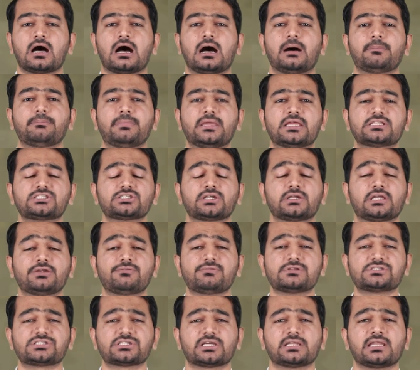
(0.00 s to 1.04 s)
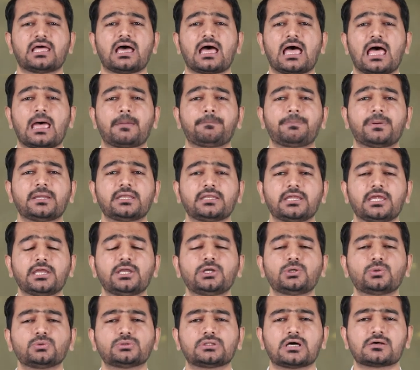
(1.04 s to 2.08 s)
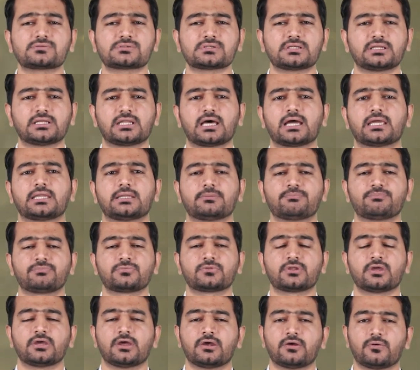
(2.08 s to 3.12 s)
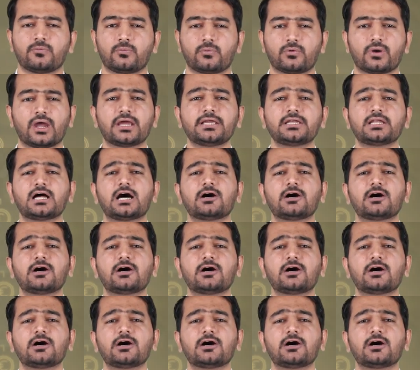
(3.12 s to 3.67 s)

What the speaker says: A major revision happened in 2009, right